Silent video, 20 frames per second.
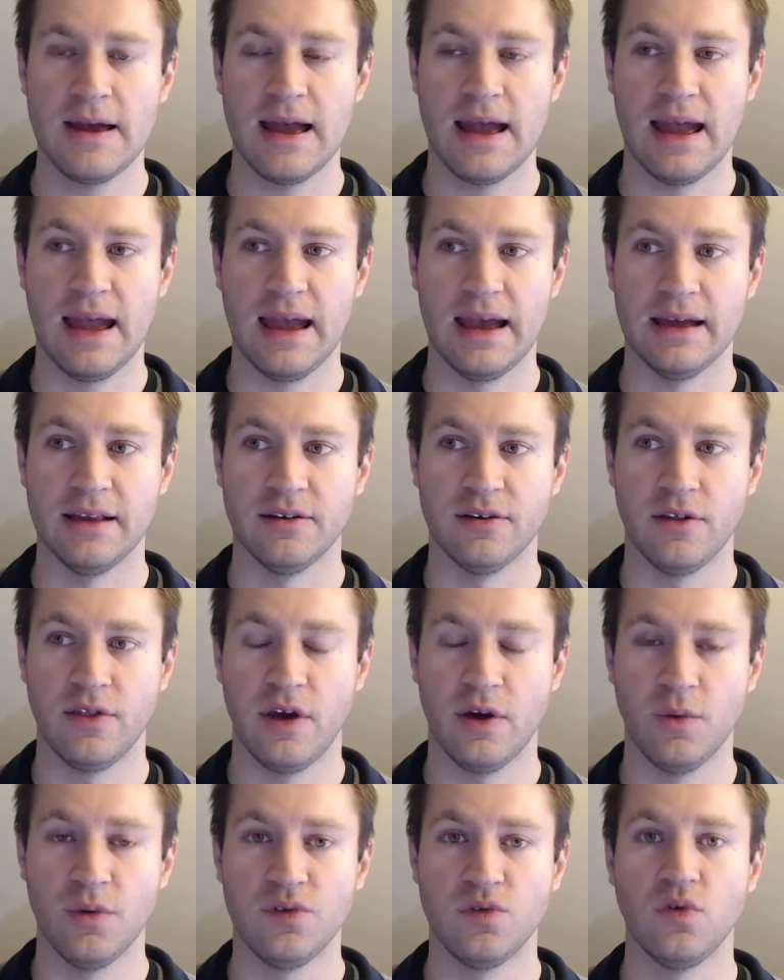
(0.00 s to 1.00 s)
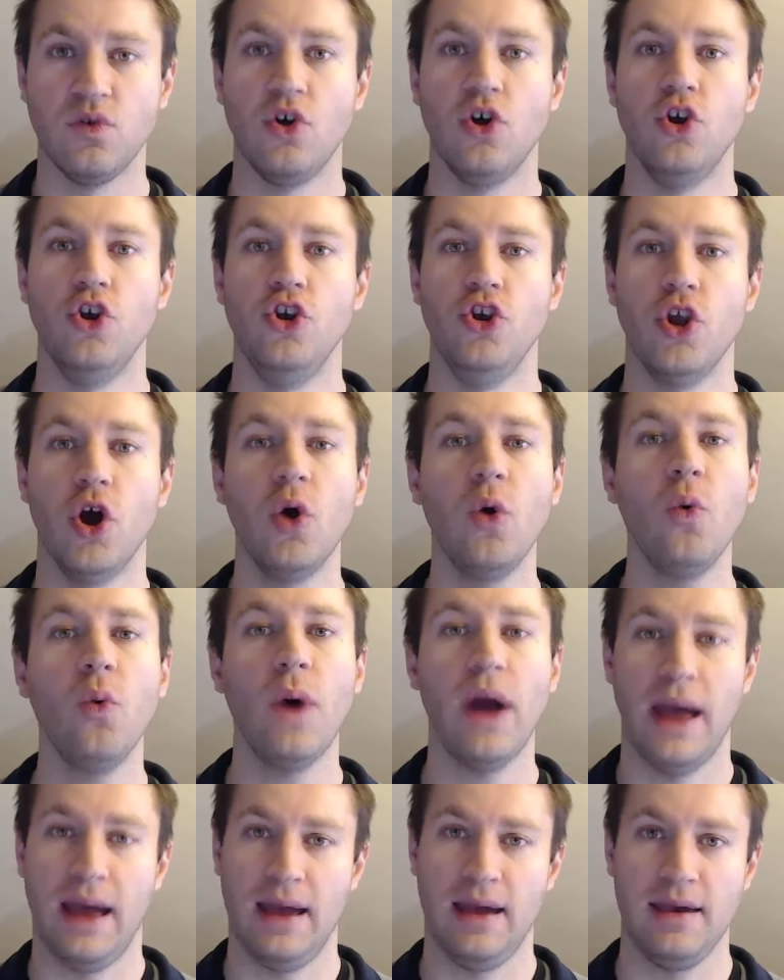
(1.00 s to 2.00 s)
And there was no
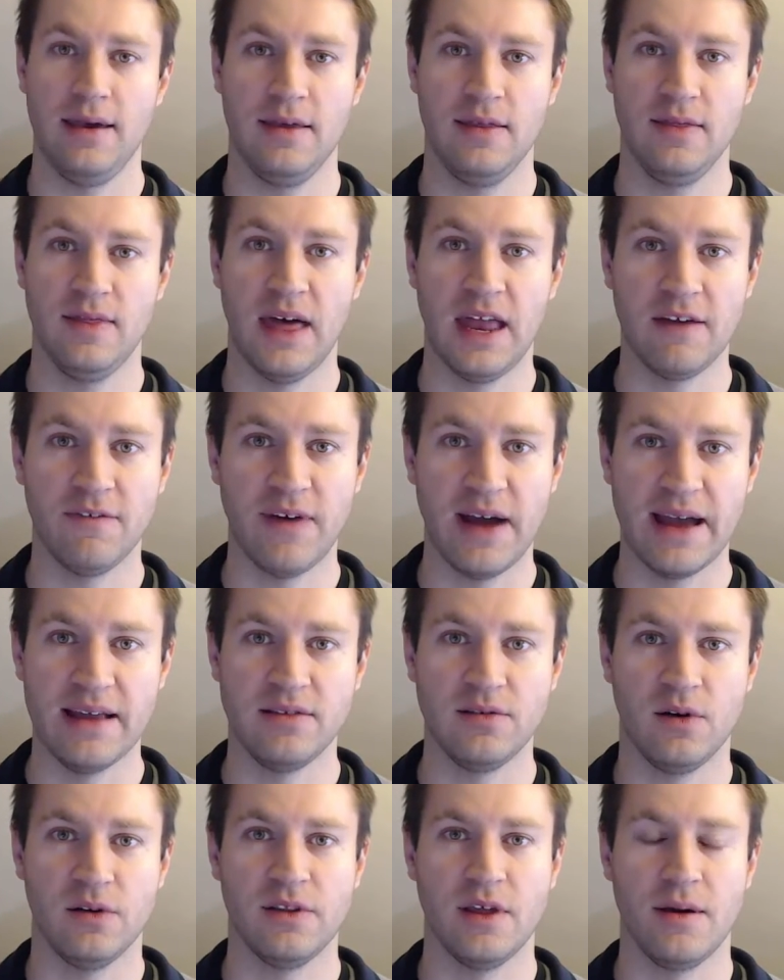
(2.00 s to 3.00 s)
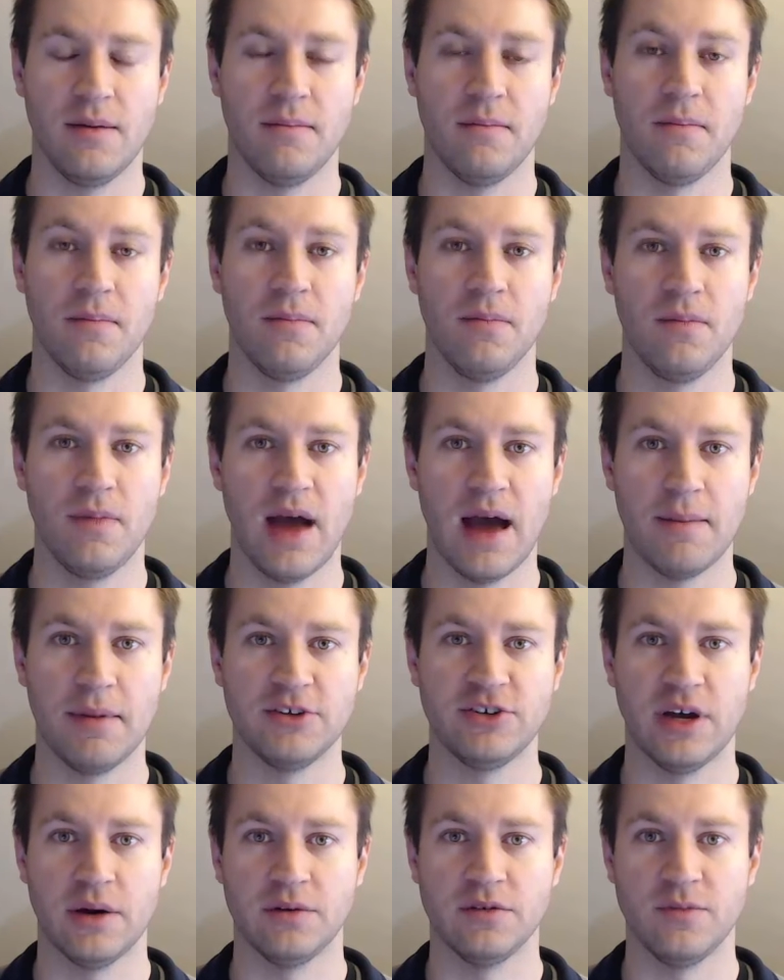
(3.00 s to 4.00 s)
way that if I had told them how
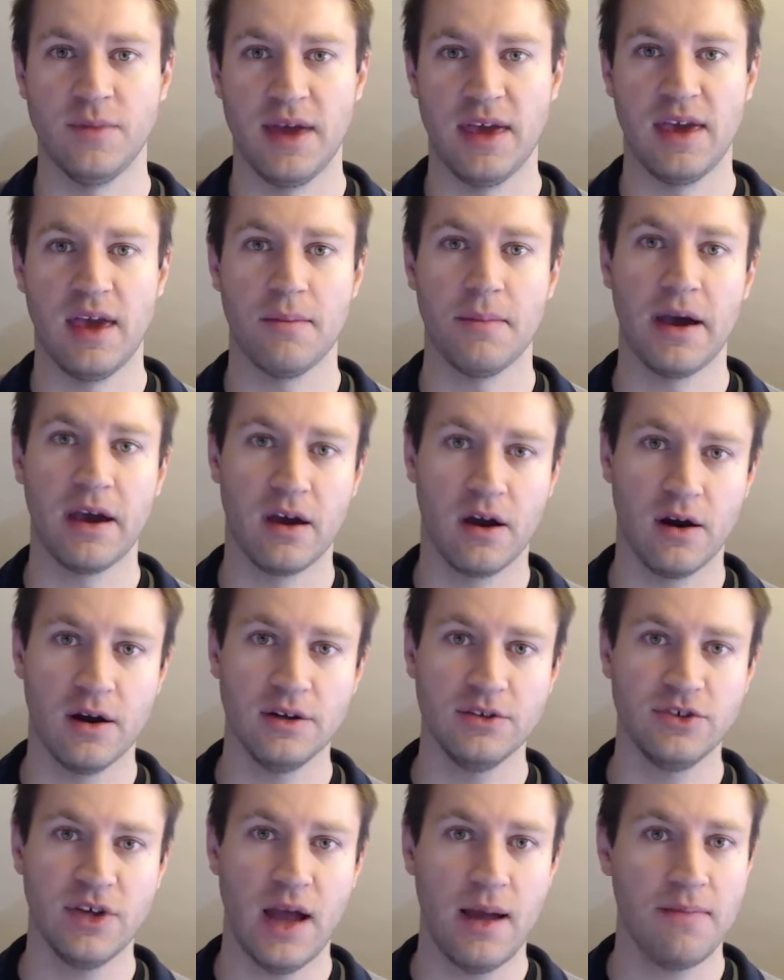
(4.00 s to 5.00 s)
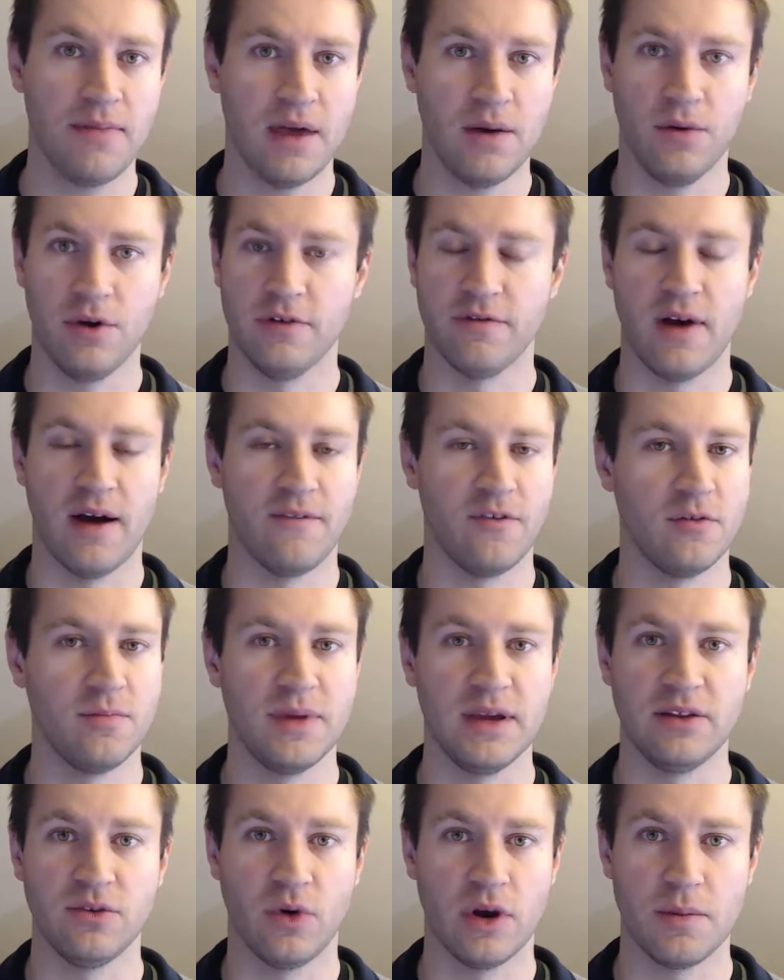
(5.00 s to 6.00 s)
much I was making at my current job, they would have offered
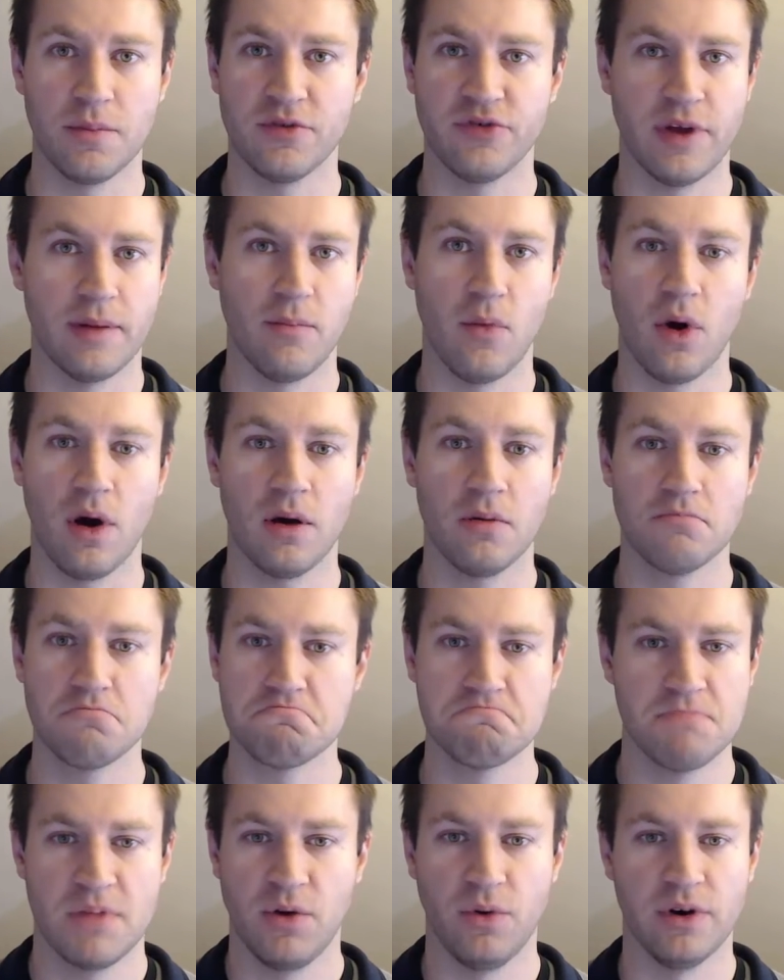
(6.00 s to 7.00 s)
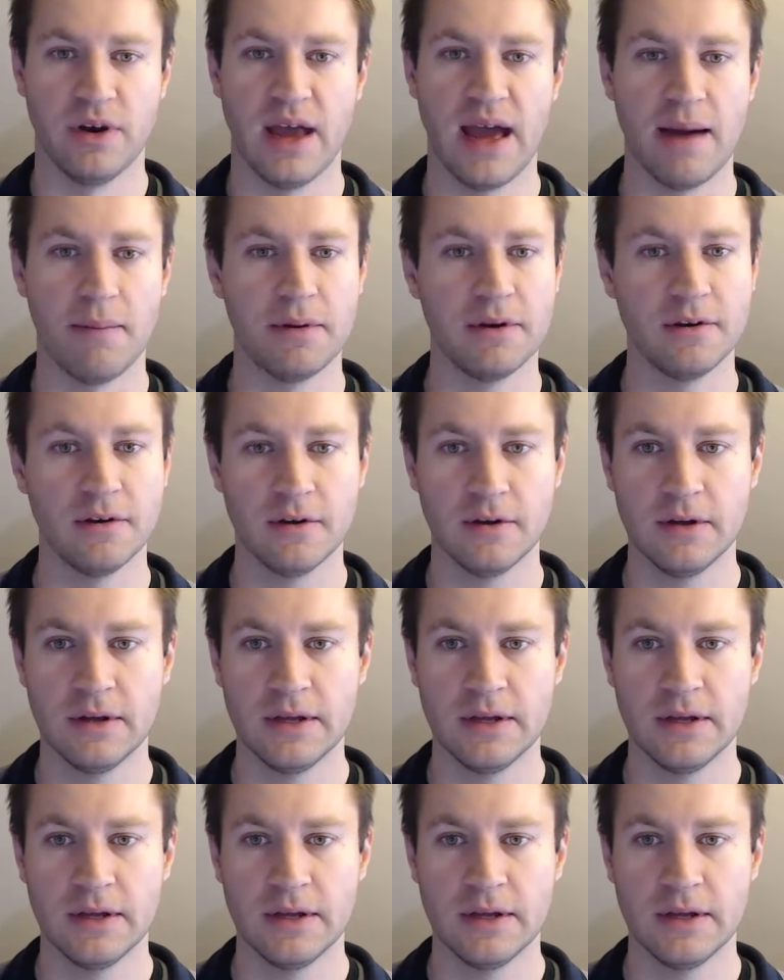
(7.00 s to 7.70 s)
me 20% more. It wouldn't have happened.